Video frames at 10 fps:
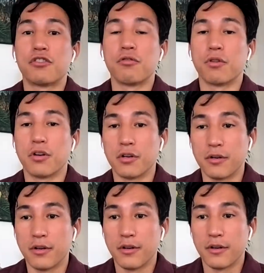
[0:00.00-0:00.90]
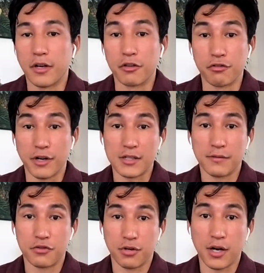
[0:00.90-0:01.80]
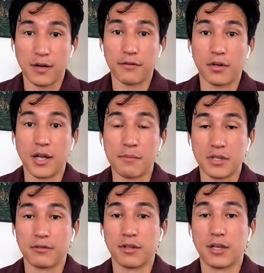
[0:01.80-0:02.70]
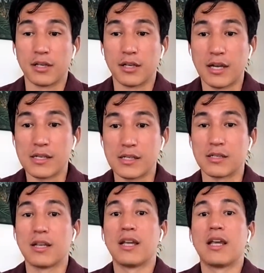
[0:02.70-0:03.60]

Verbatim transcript: to her aggressive drive on Epstein related mm-hmm. cases.